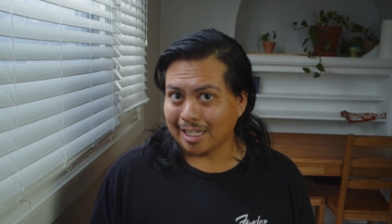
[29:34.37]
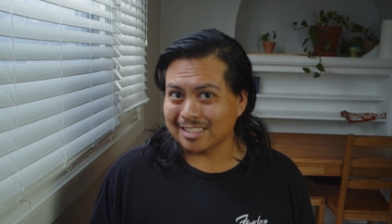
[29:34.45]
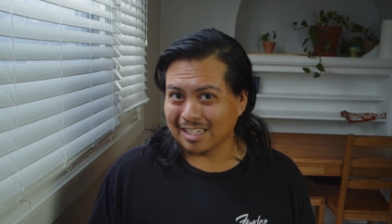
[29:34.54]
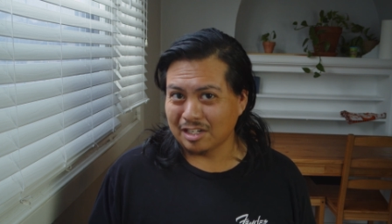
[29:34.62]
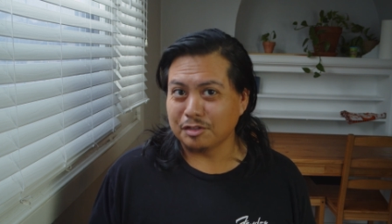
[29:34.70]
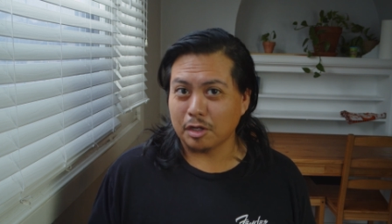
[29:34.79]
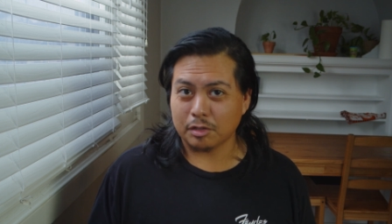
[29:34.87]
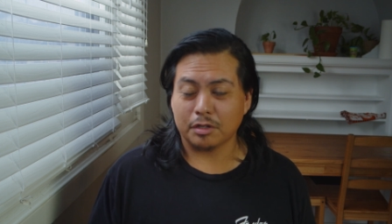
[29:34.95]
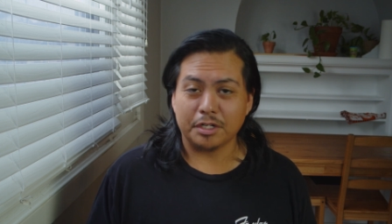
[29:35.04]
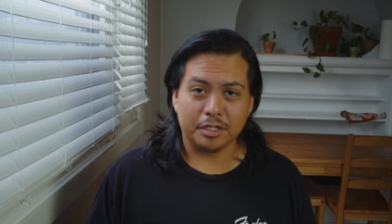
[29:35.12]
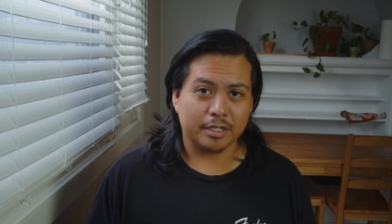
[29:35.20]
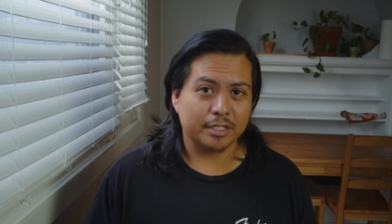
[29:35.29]
That's another
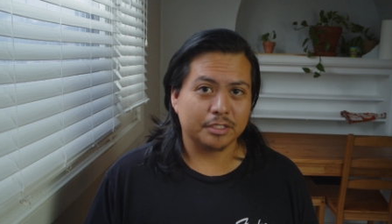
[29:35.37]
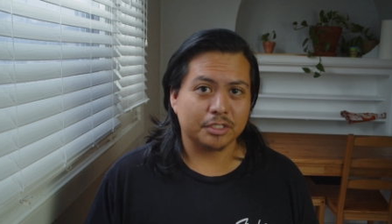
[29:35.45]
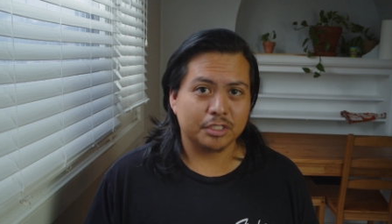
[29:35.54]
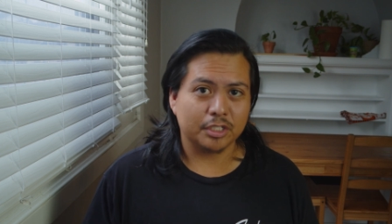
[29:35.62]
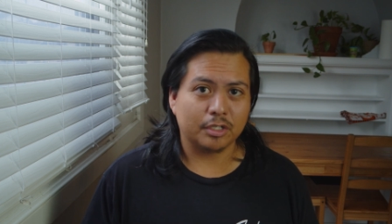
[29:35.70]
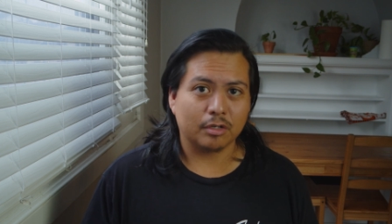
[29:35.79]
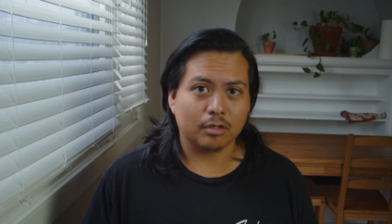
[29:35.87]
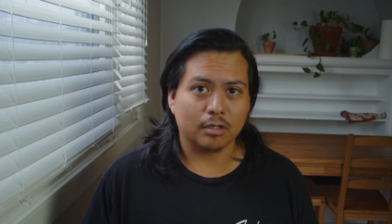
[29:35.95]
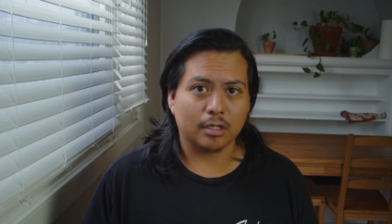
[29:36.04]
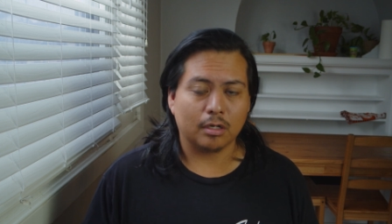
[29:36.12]
thing to consider.